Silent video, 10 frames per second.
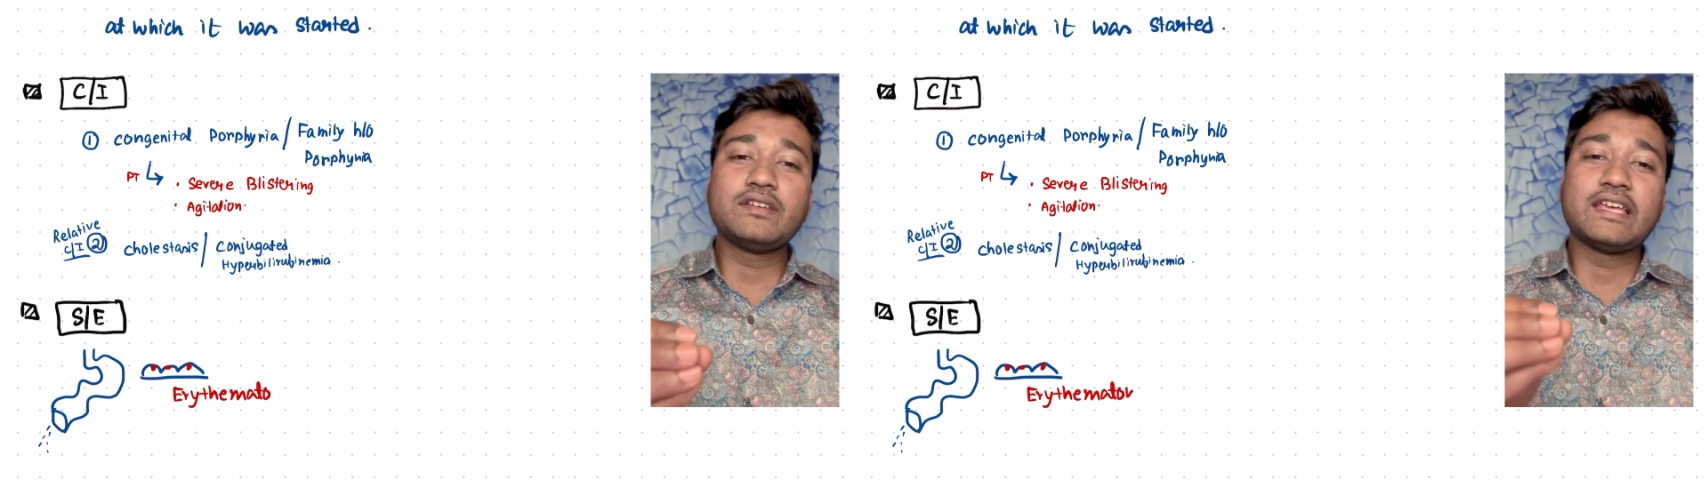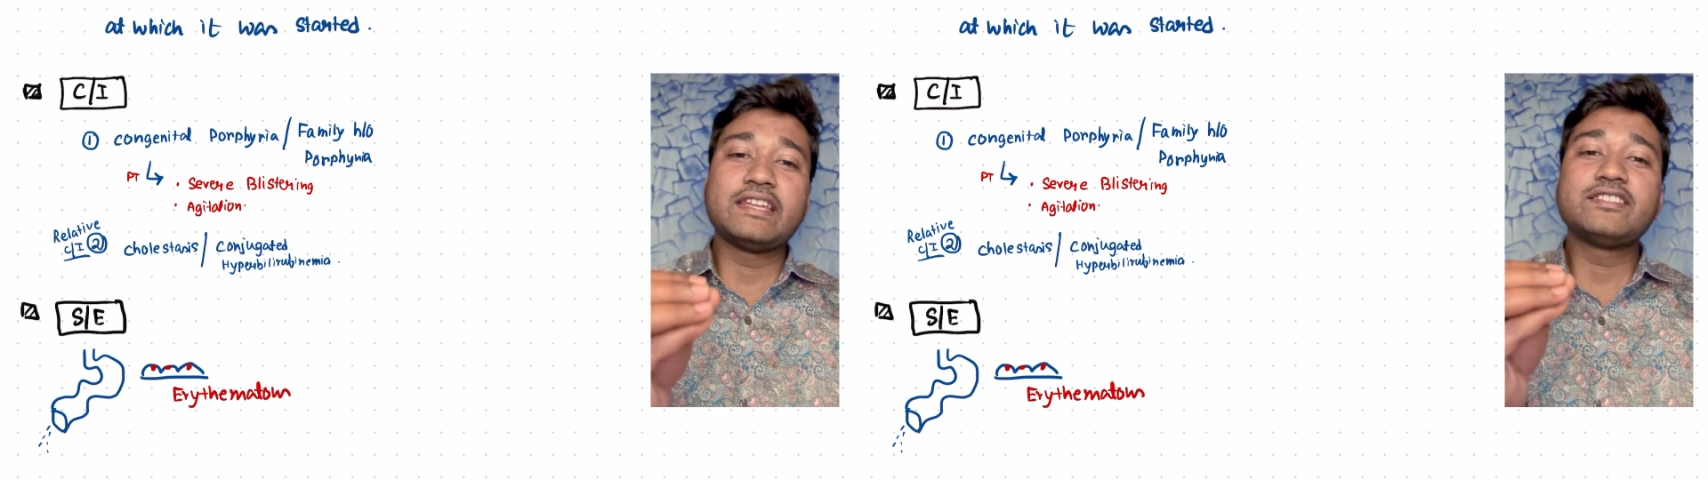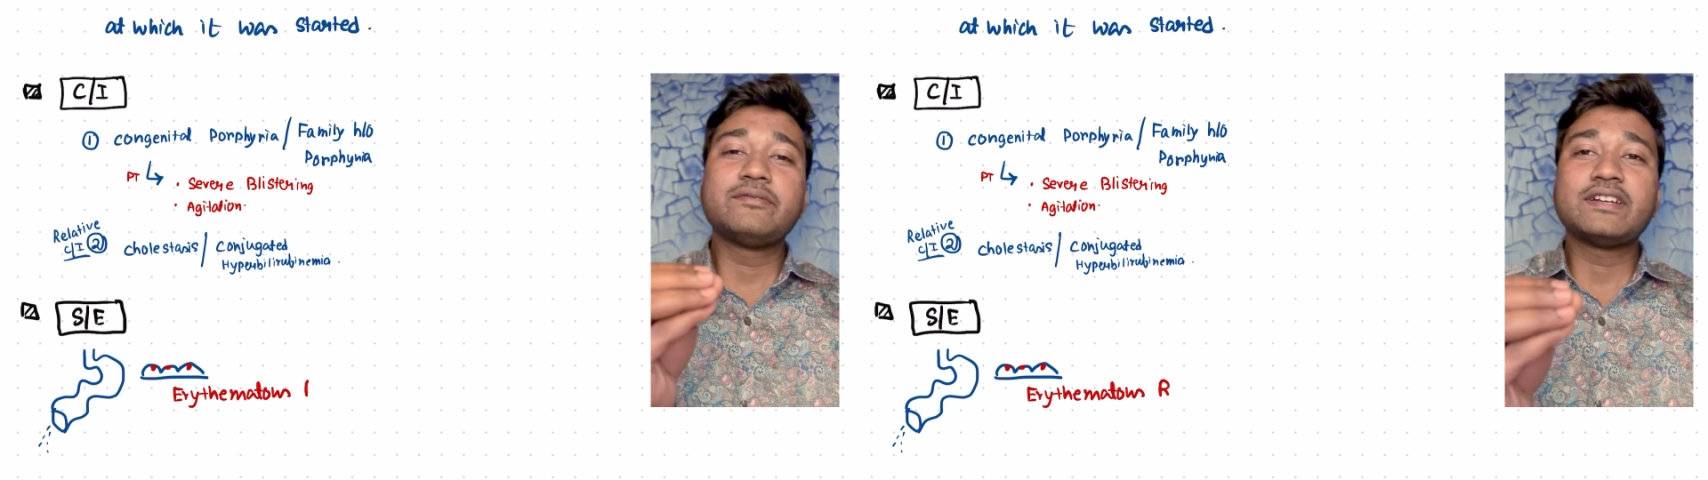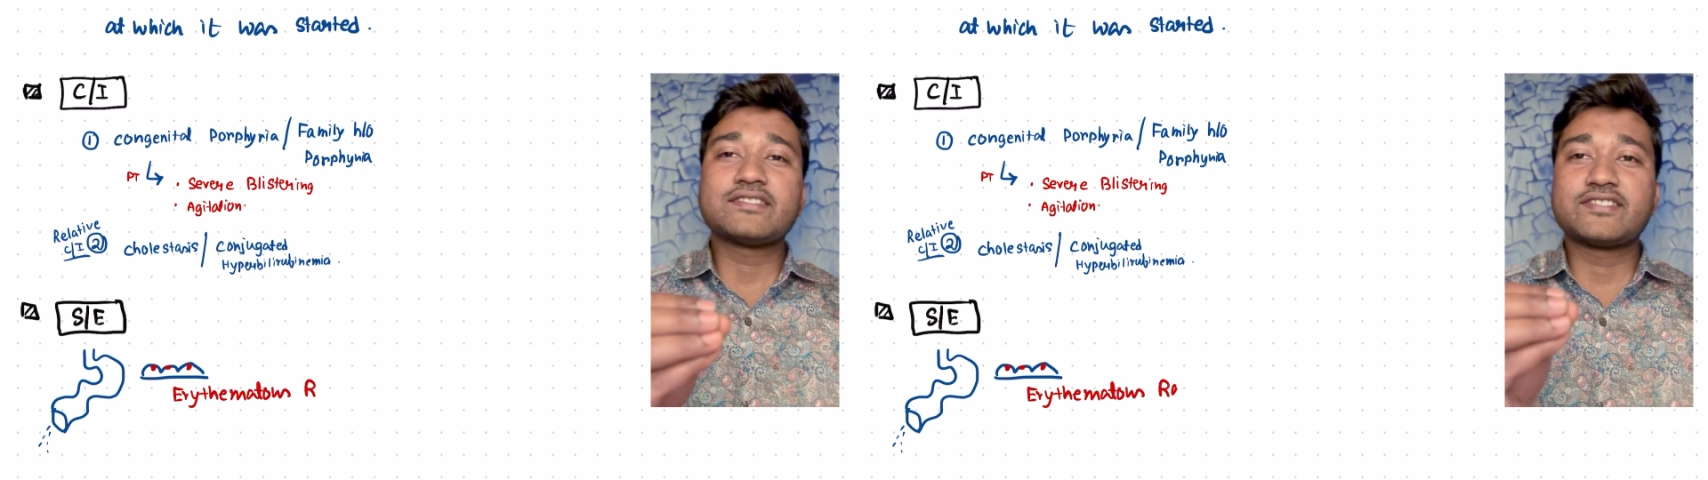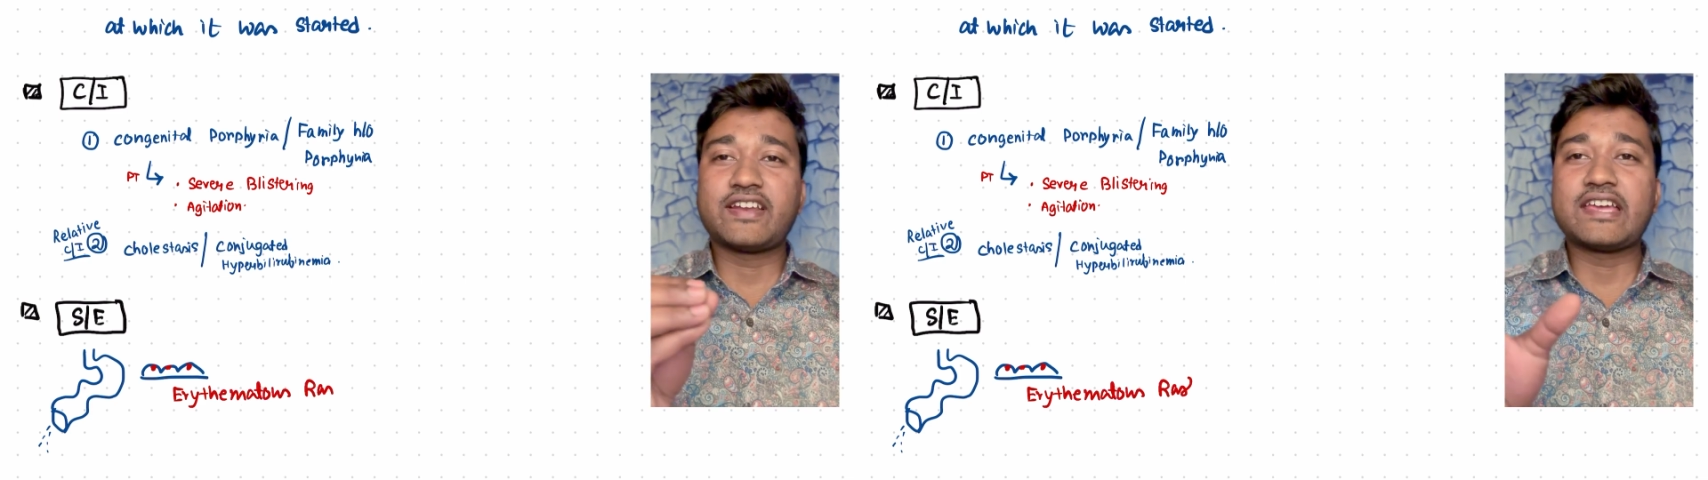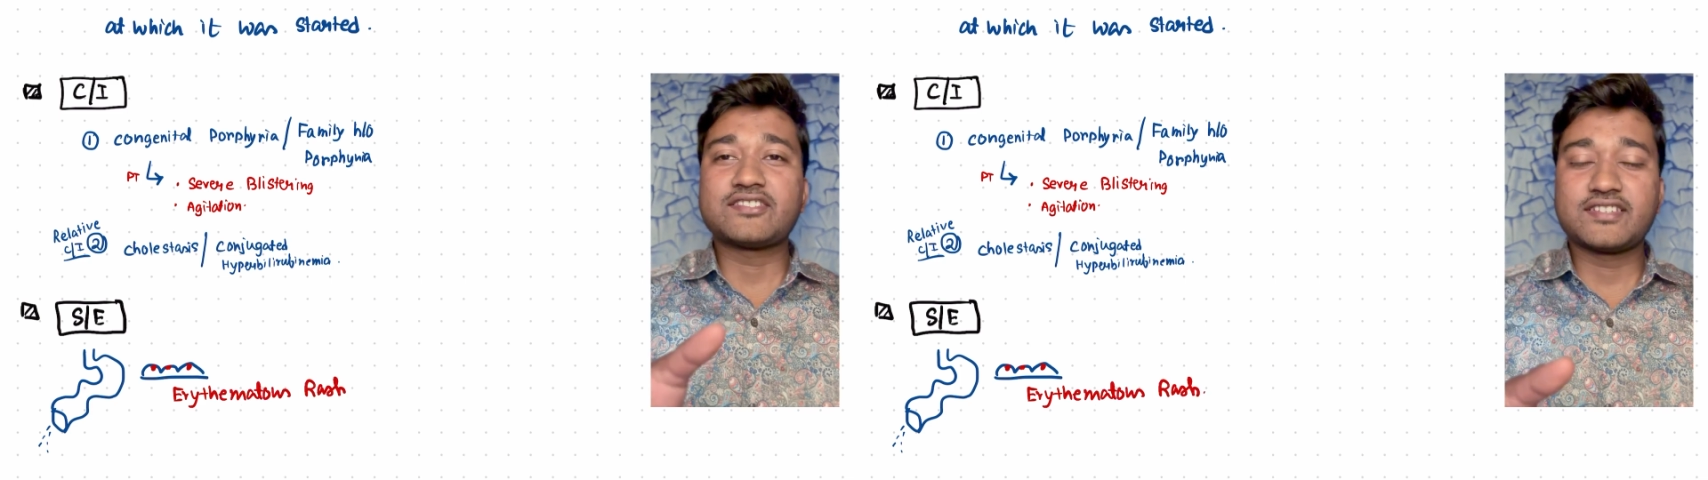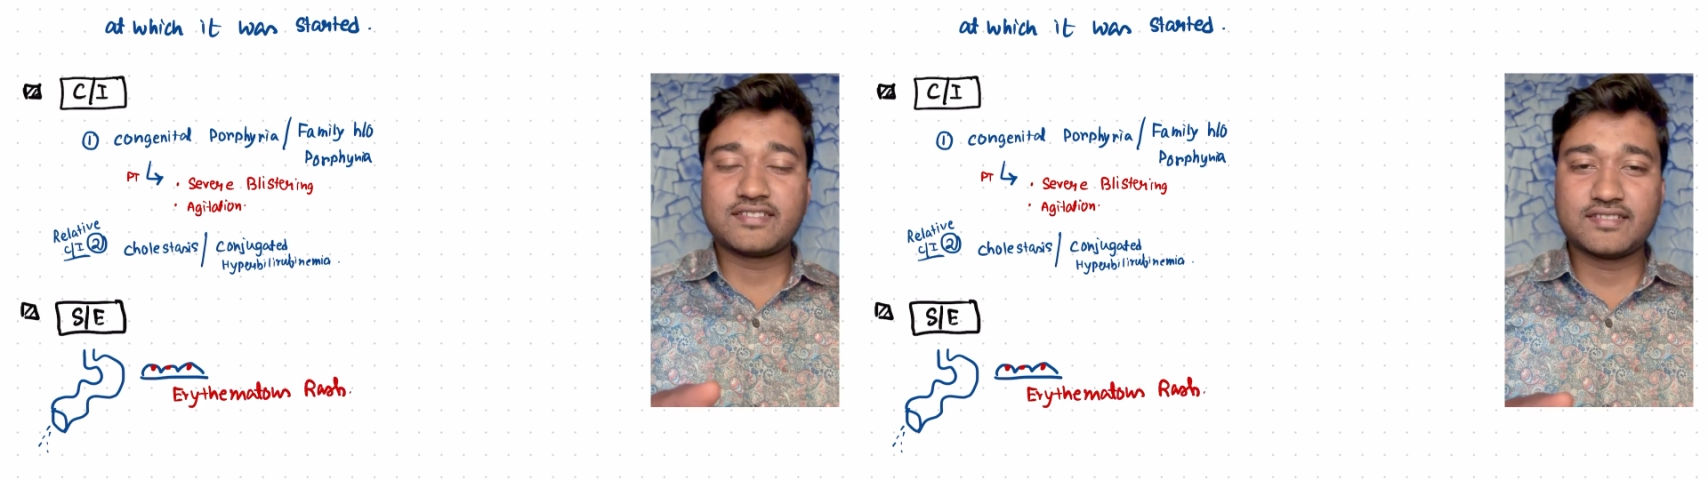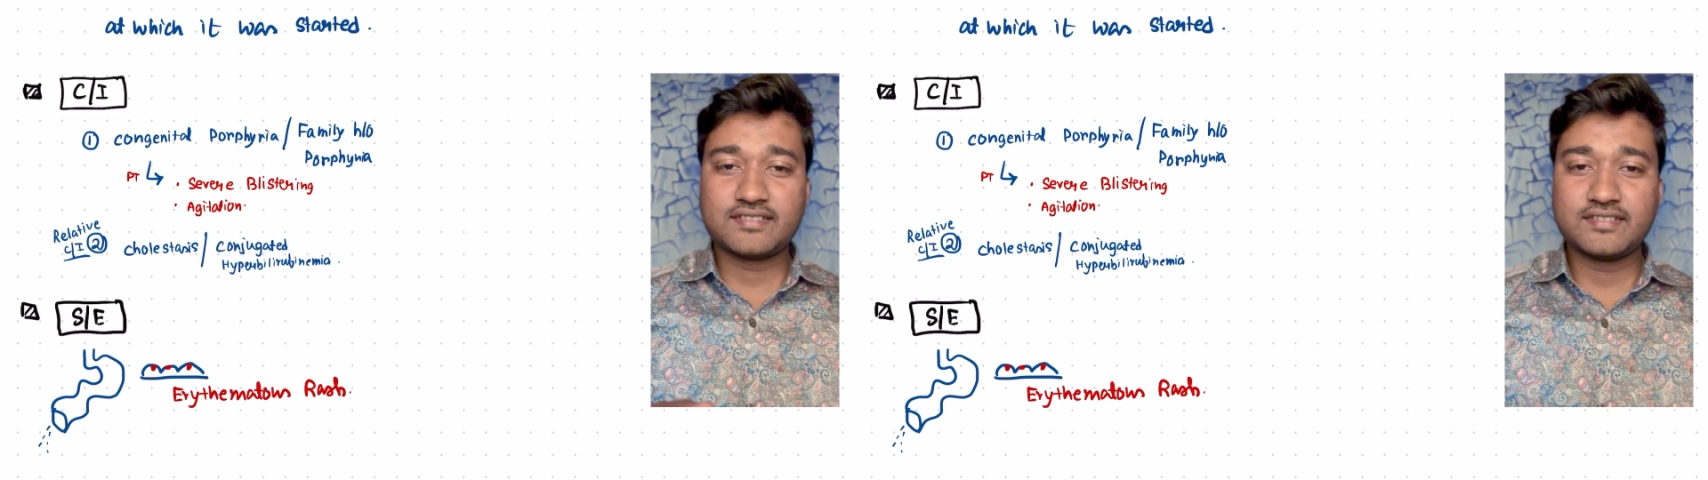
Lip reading: erythematous rashes,